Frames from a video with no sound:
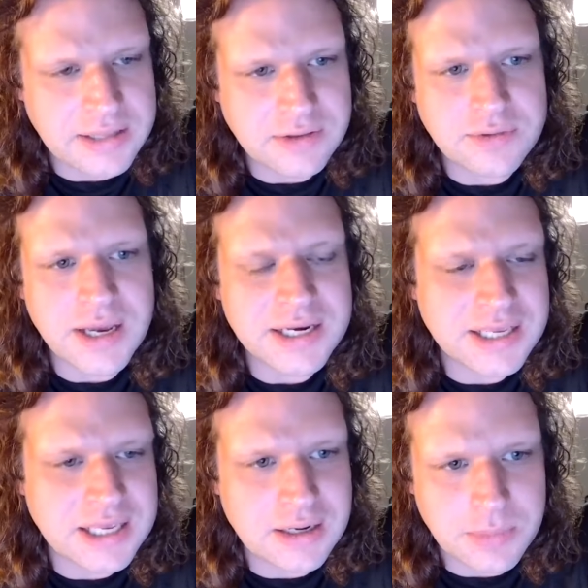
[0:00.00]
And they're not going
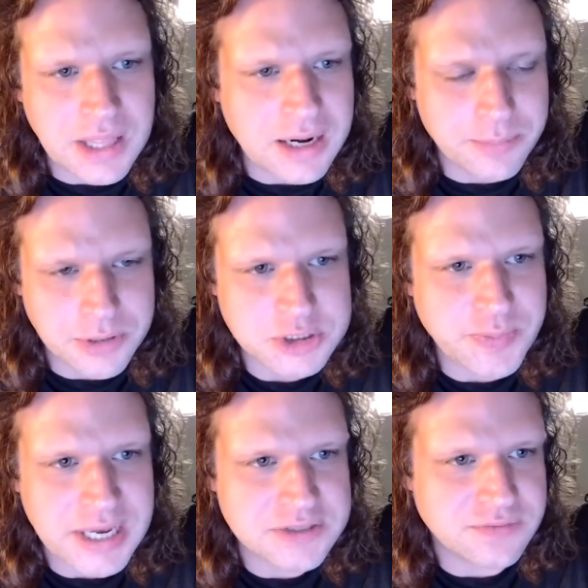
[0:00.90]
to get a lot of
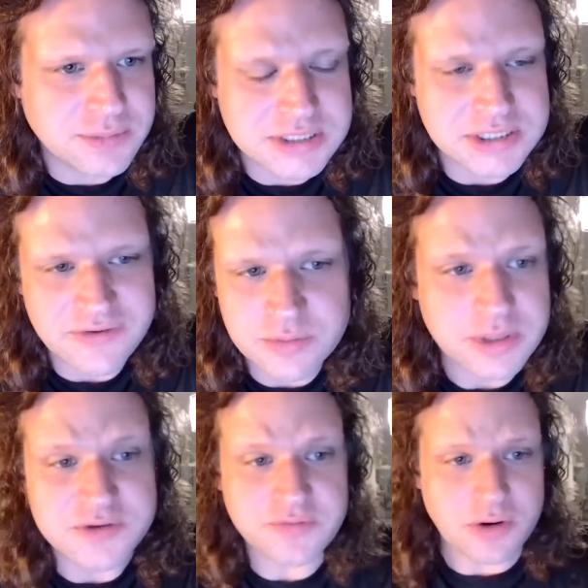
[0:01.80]
pushbacks from these
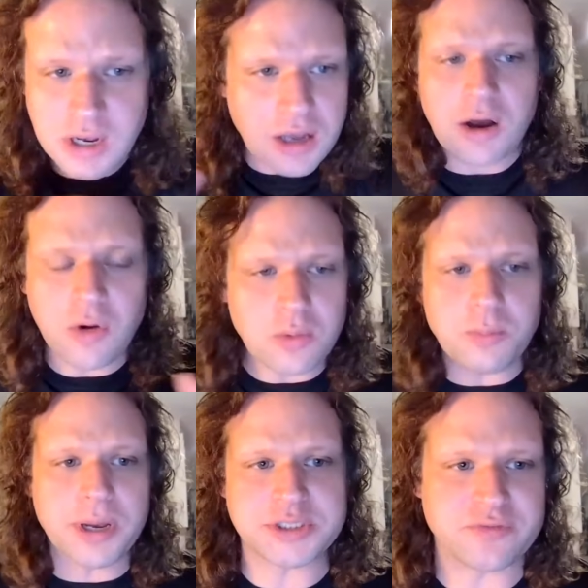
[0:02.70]
governments for a whole
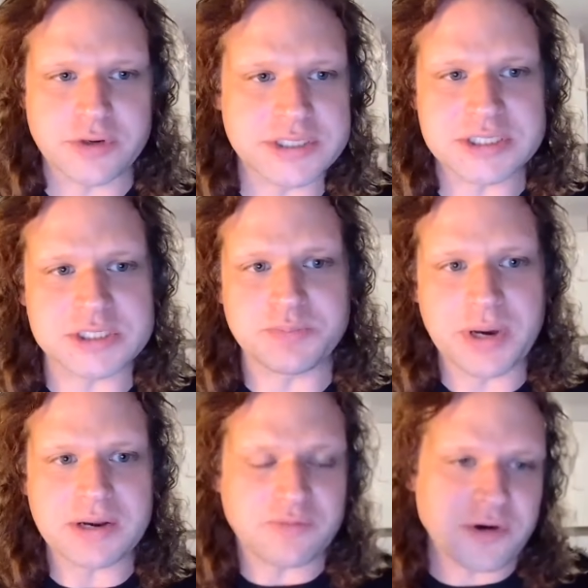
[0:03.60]
bunch of reasons.
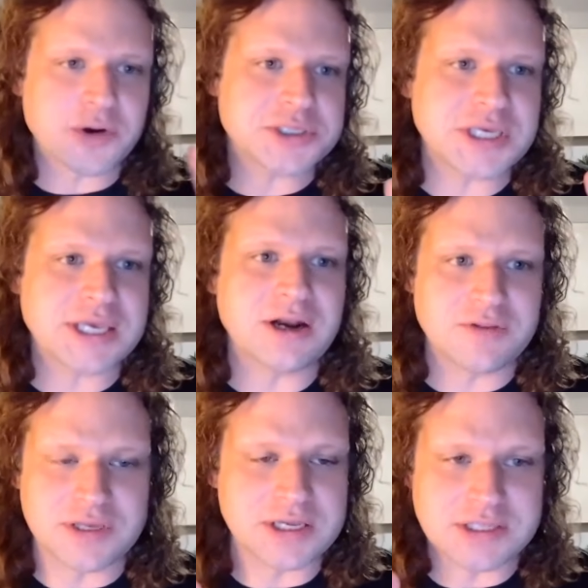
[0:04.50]
But focusing in
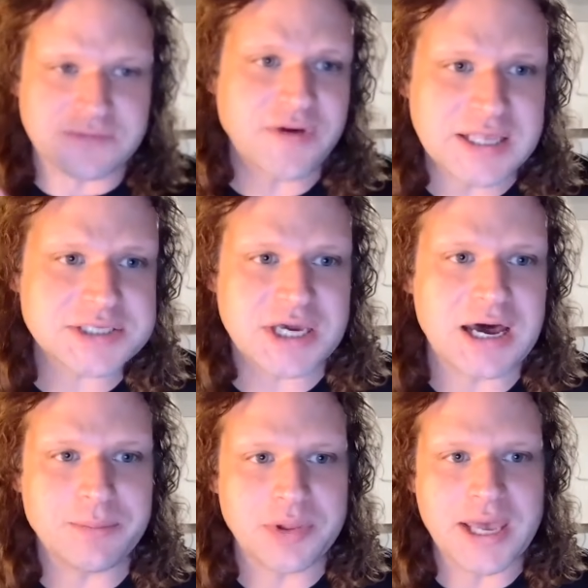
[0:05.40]
on the defense
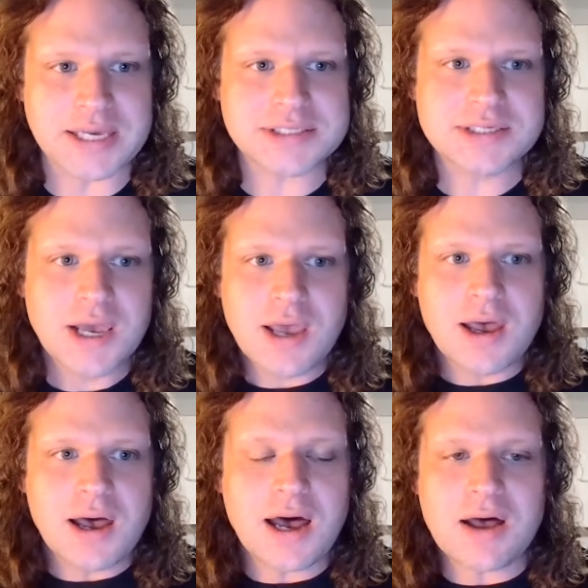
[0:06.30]
complex,
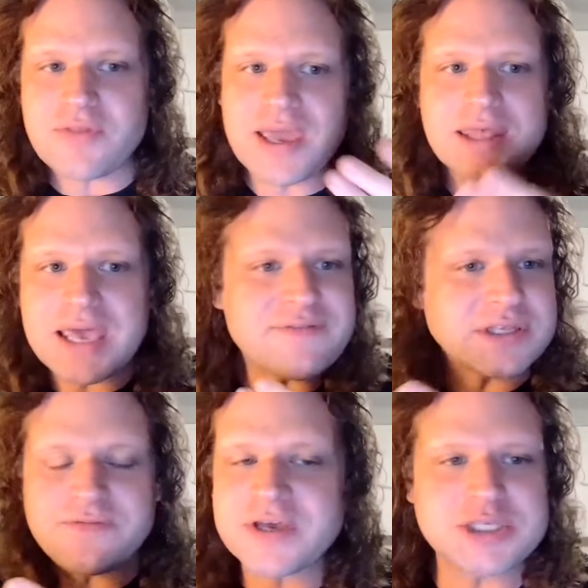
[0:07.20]
they have a
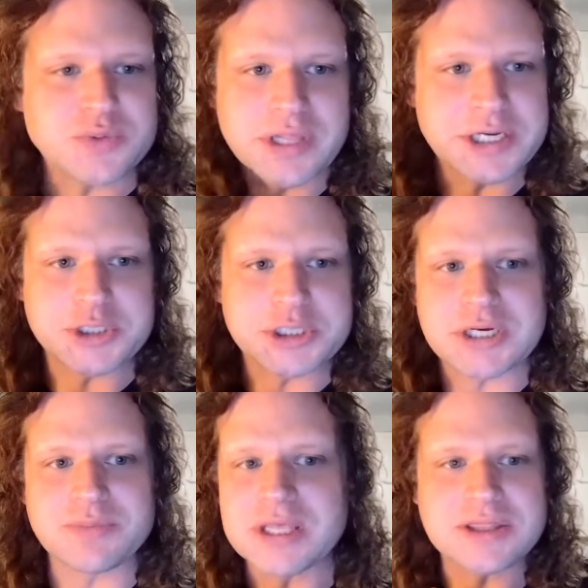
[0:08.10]
defense
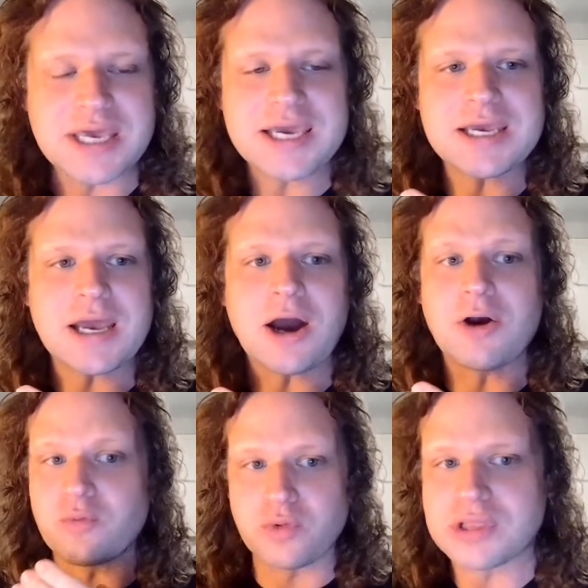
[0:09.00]
relationship that they
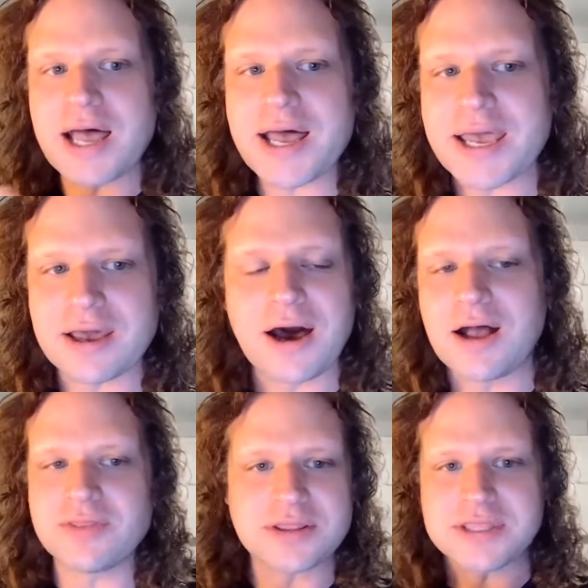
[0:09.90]
are relying
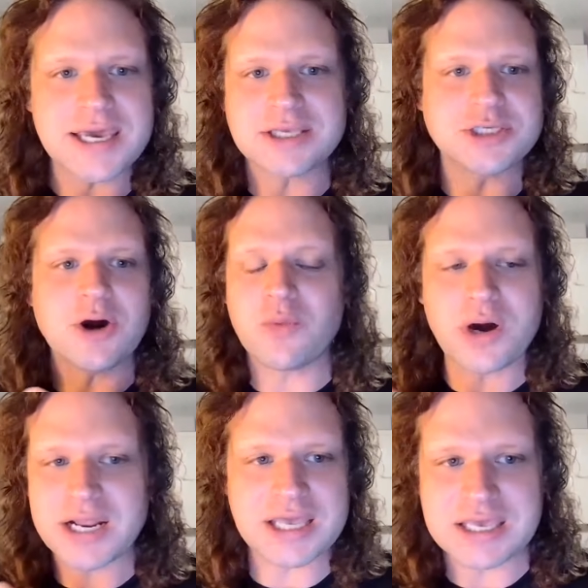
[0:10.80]
on, that they don't
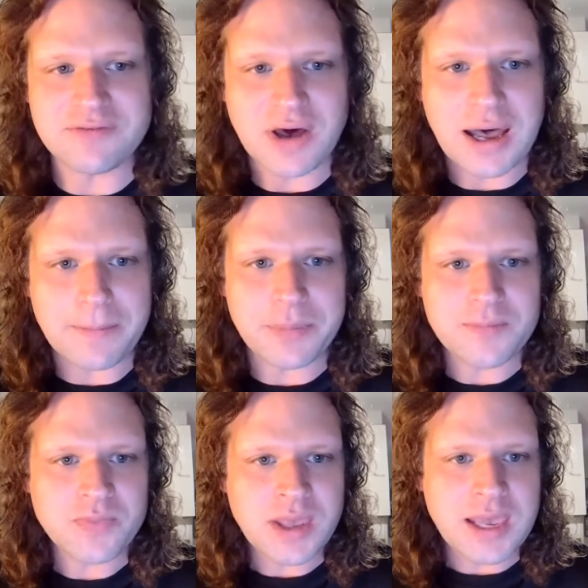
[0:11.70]
want to give up.
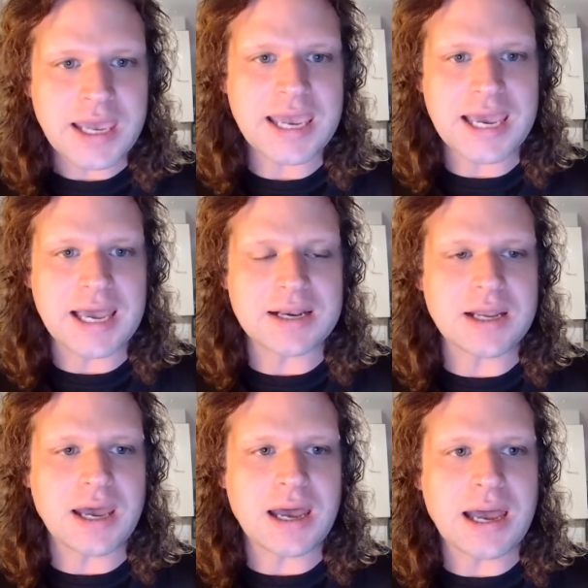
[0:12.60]

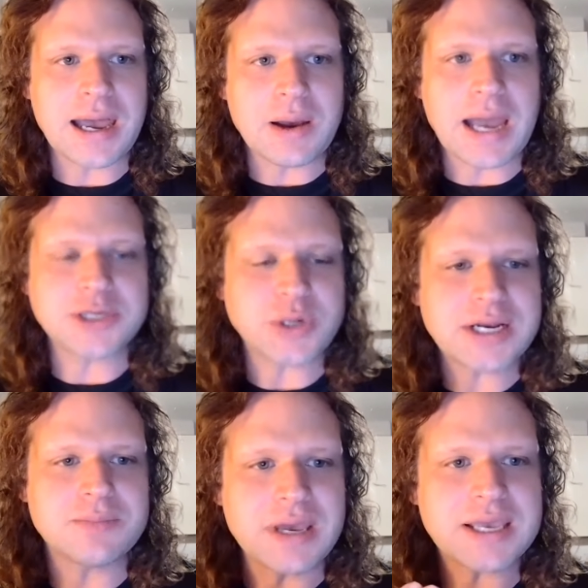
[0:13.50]
And I
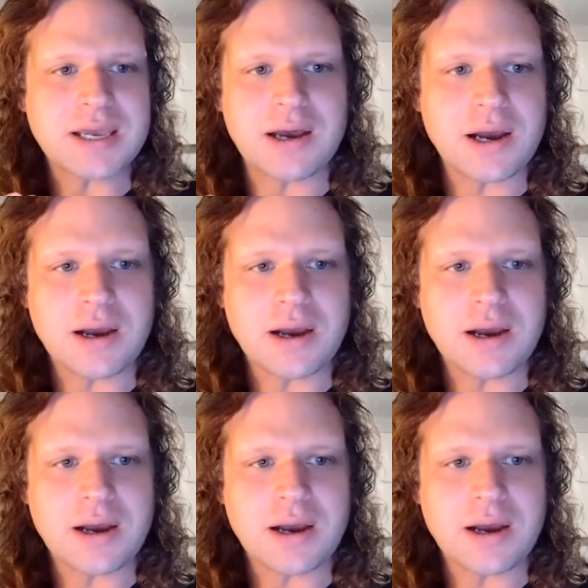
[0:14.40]
try to make